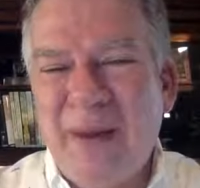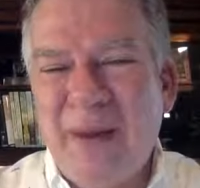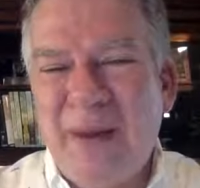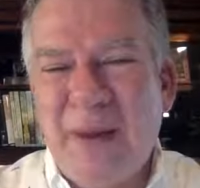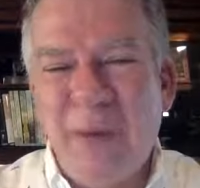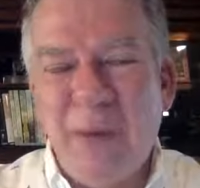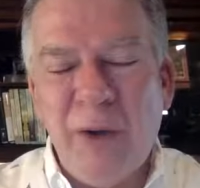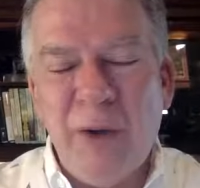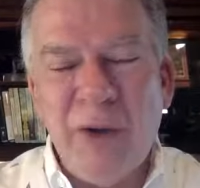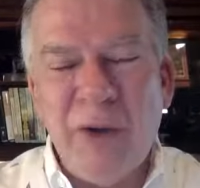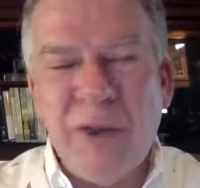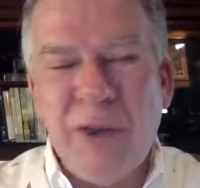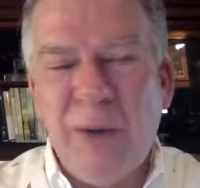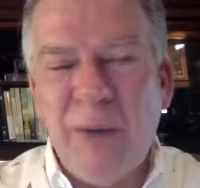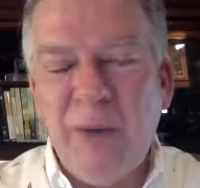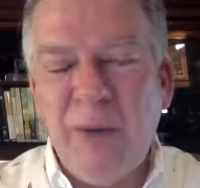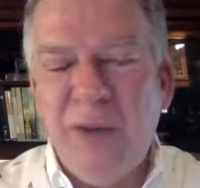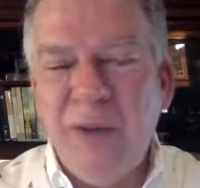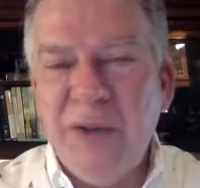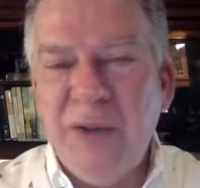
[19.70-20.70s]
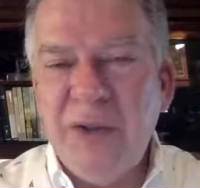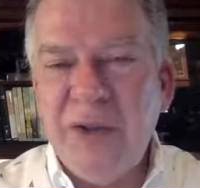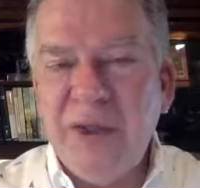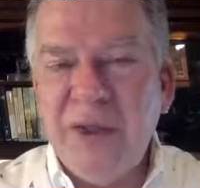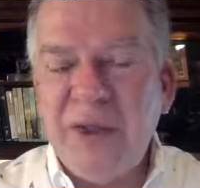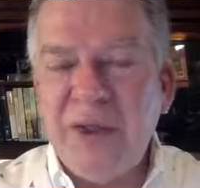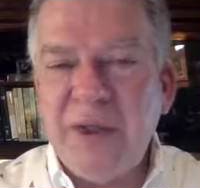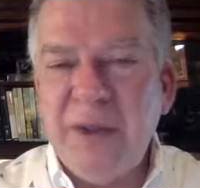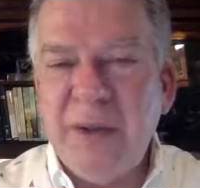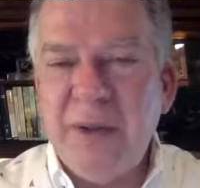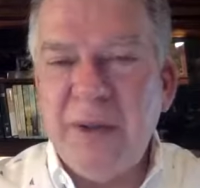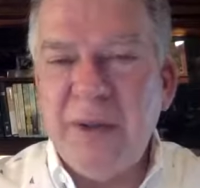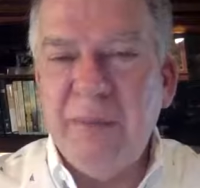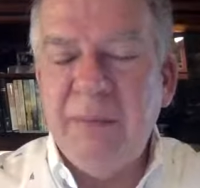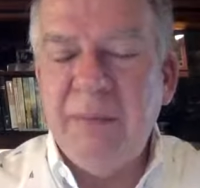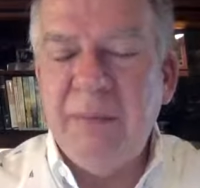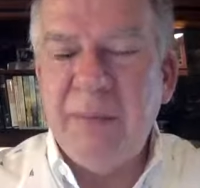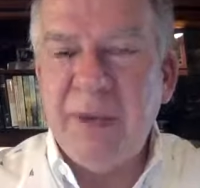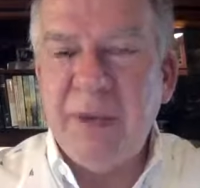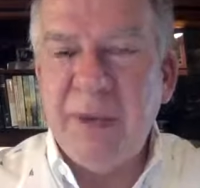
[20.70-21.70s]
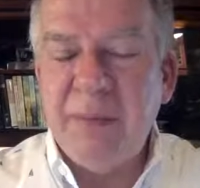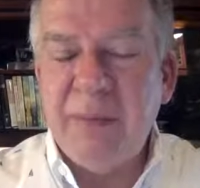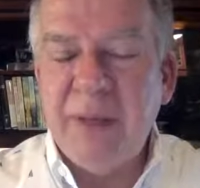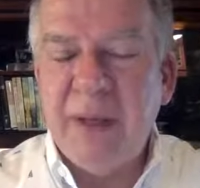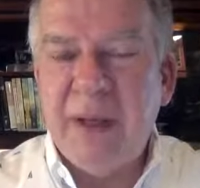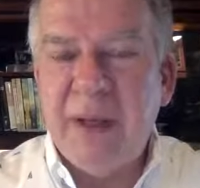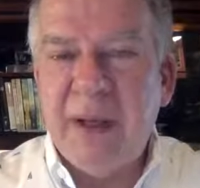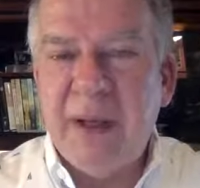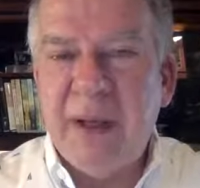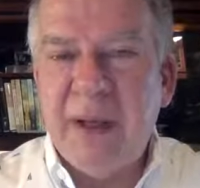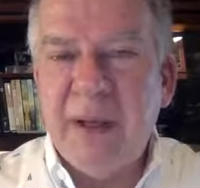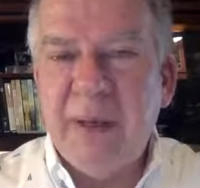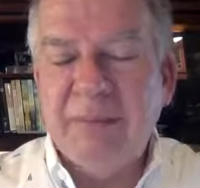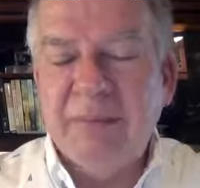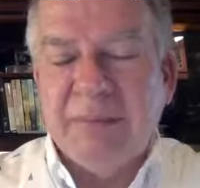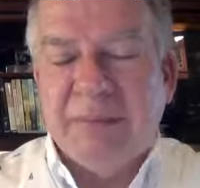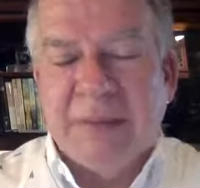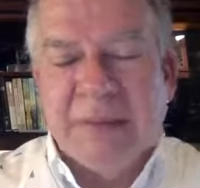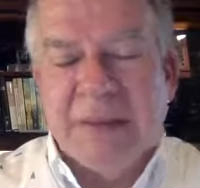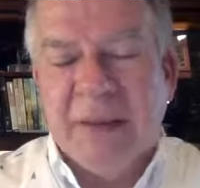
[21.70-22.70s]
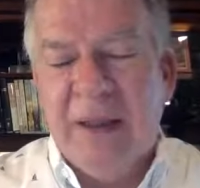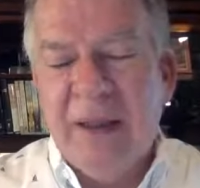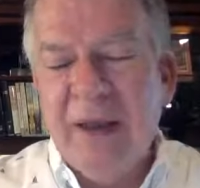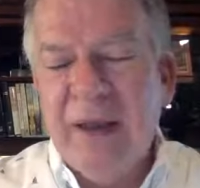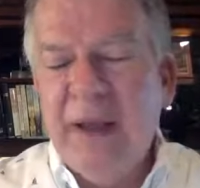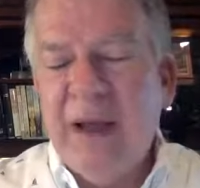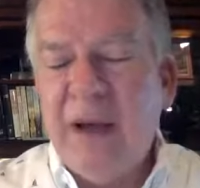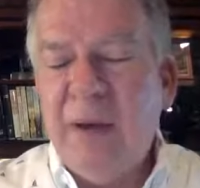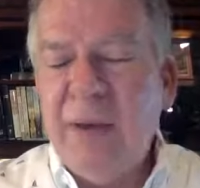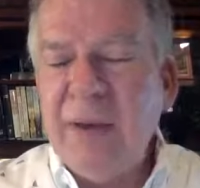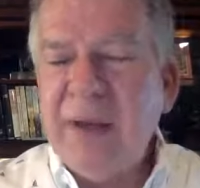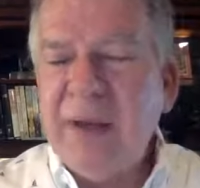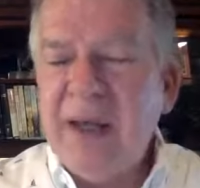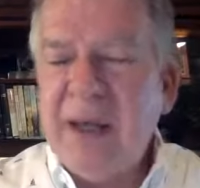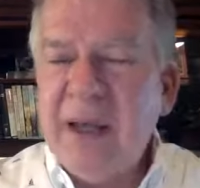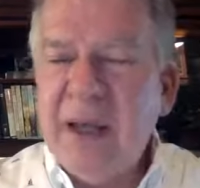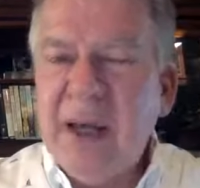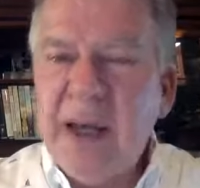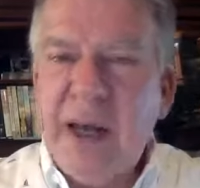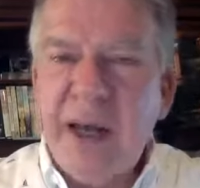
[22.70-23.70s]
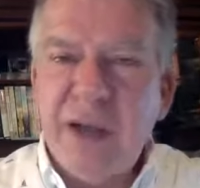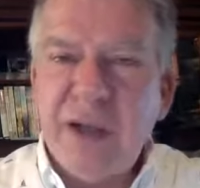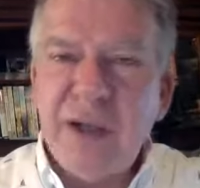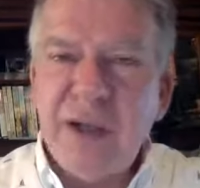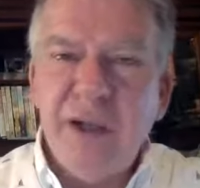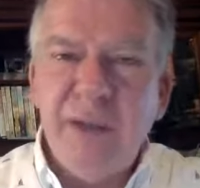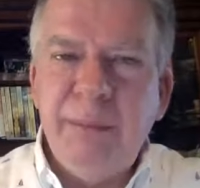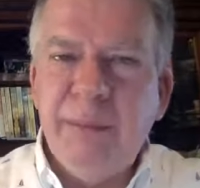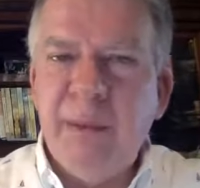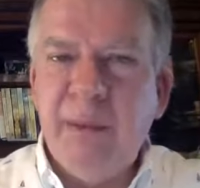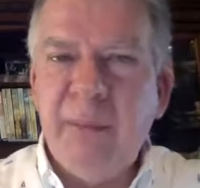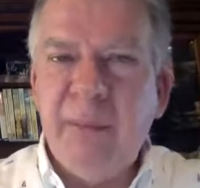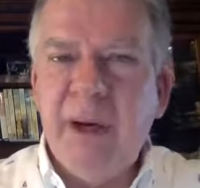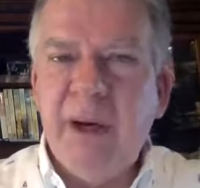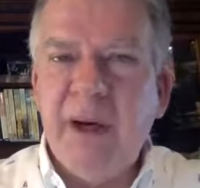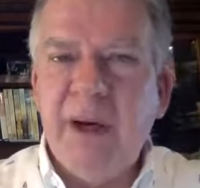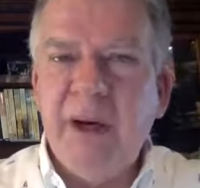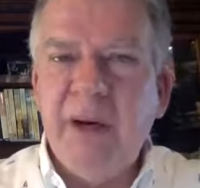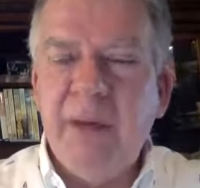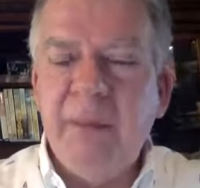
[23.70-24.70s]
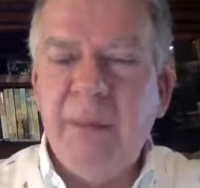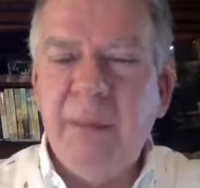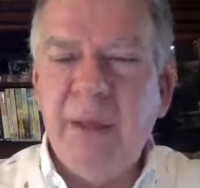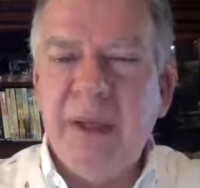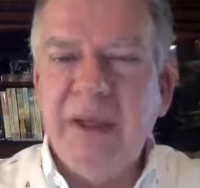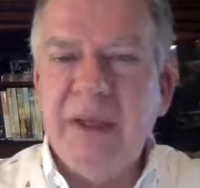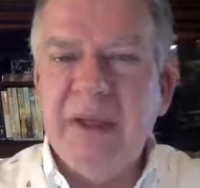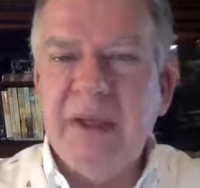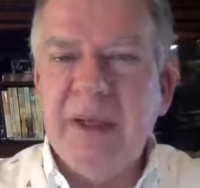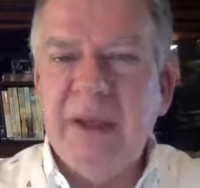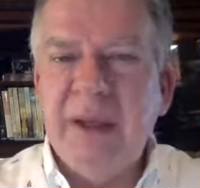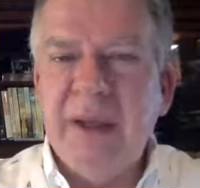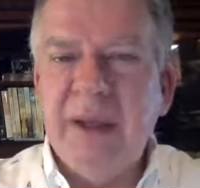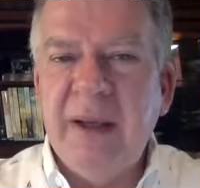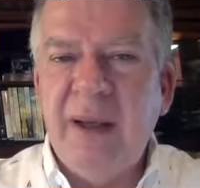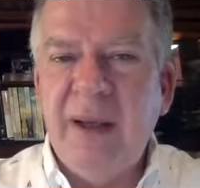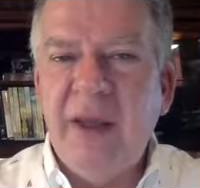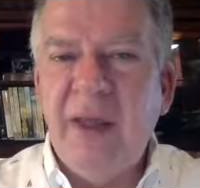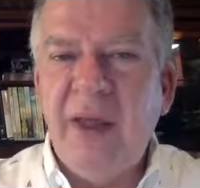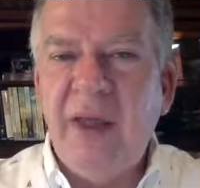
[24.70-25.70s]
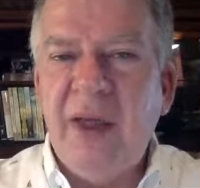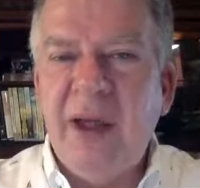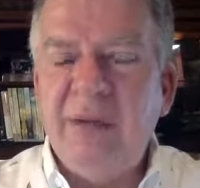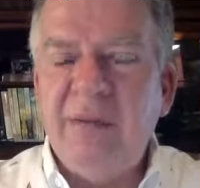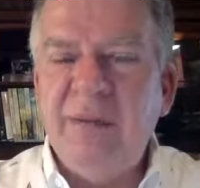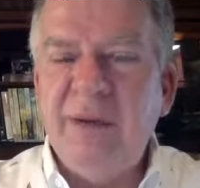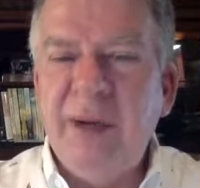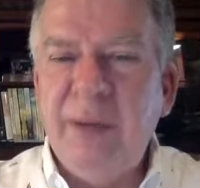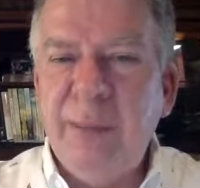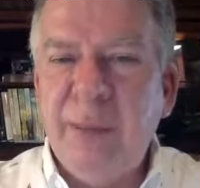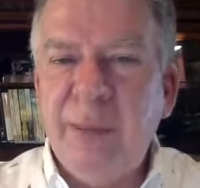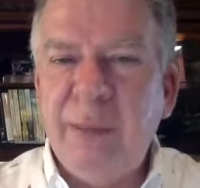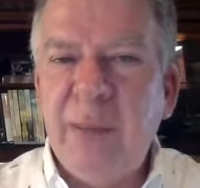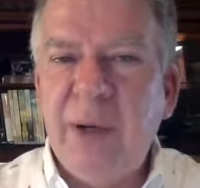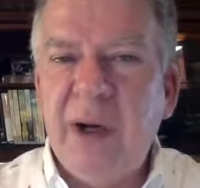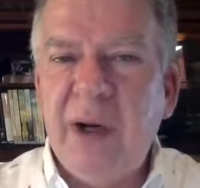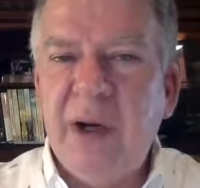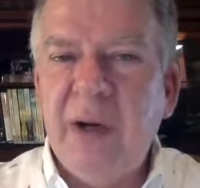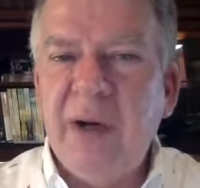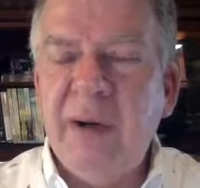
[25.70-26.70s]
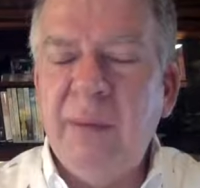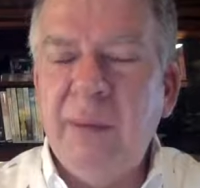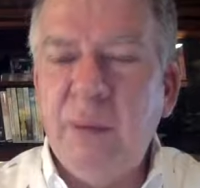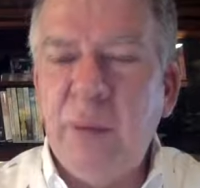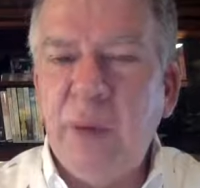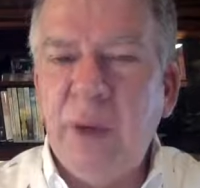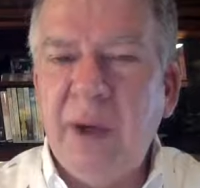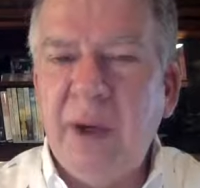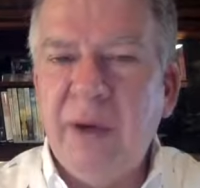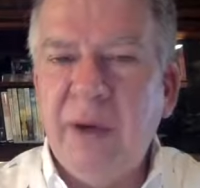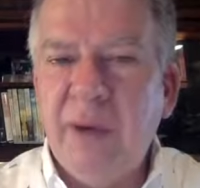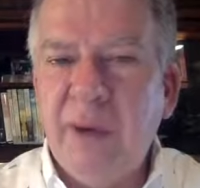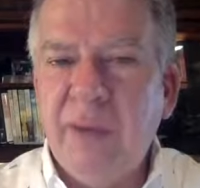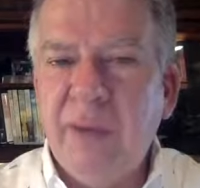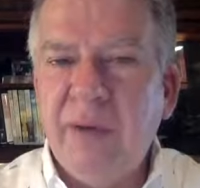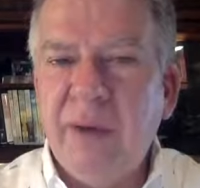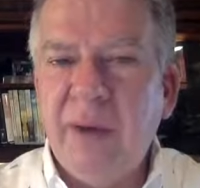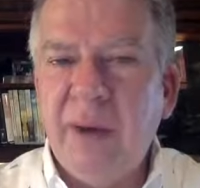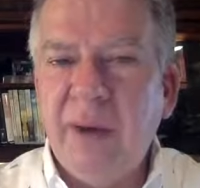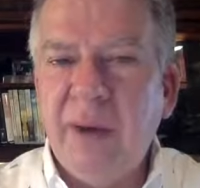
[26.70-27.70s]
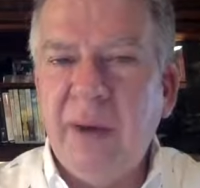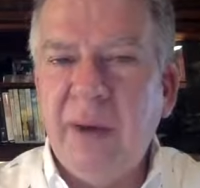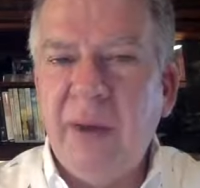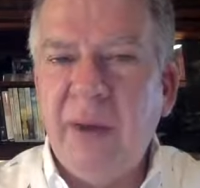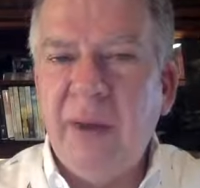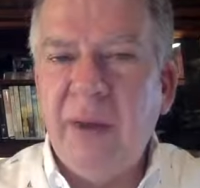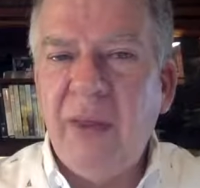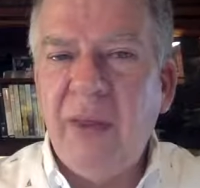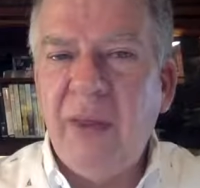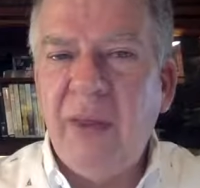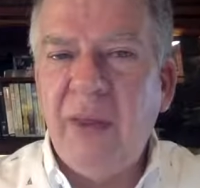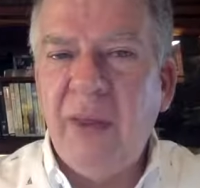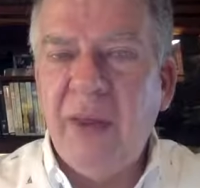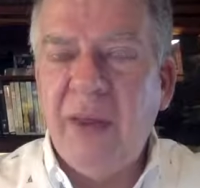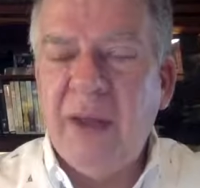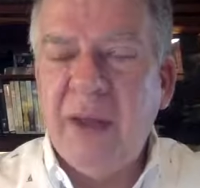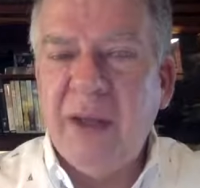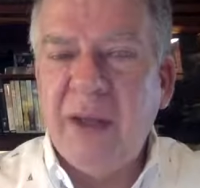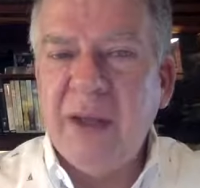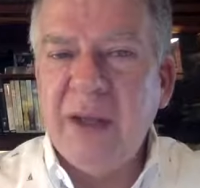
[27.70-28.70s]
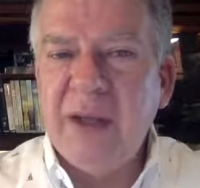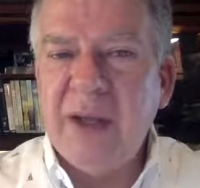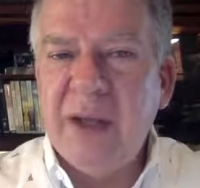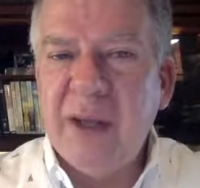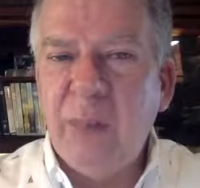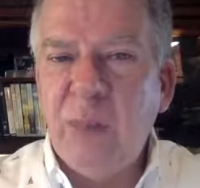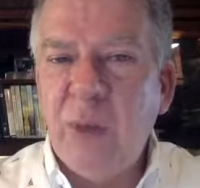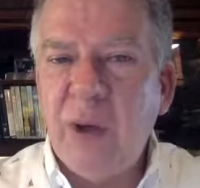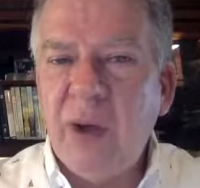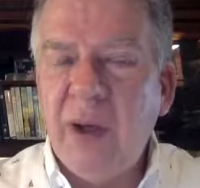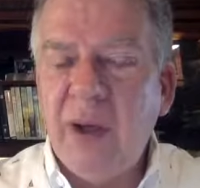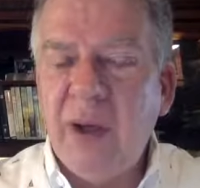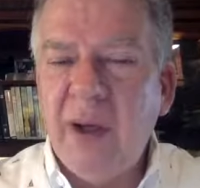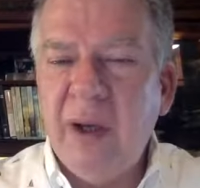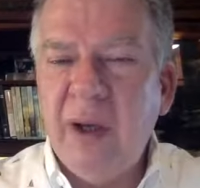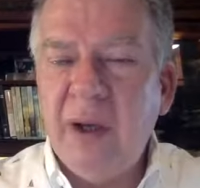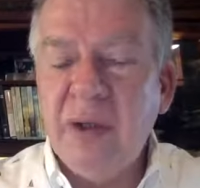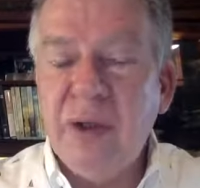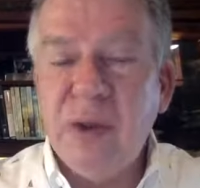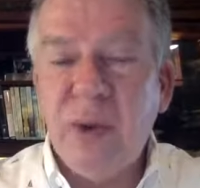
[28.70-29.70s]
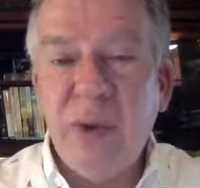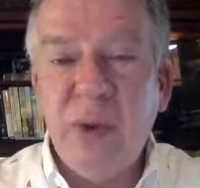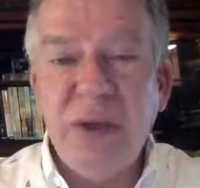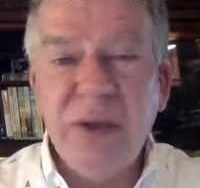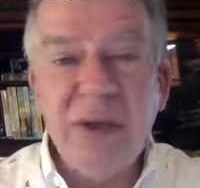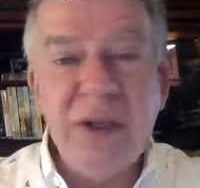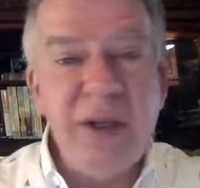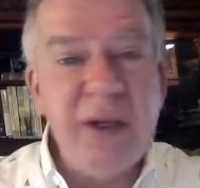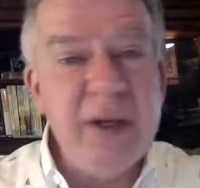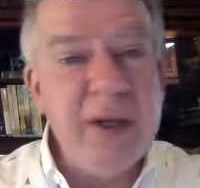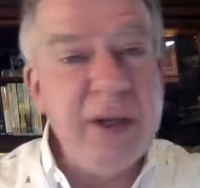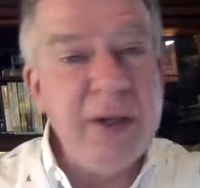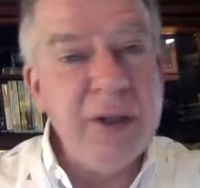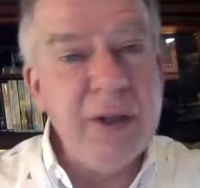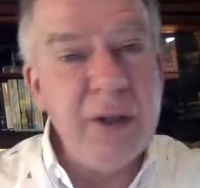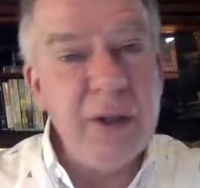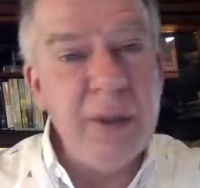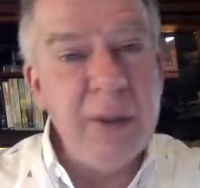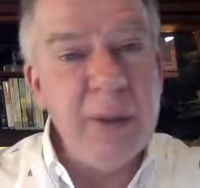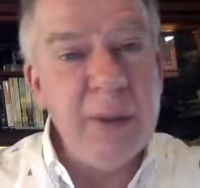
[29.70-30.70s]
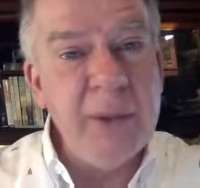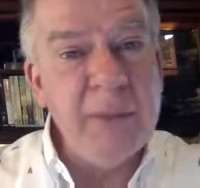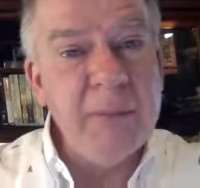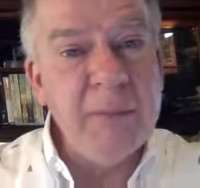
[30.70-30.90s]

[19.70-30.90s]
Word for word: I'm going to share with you just some, some, I don't want to say casually prepared, but uh, thoughtfully prepared and prayed over things that I'm working on towards Sunday sermon.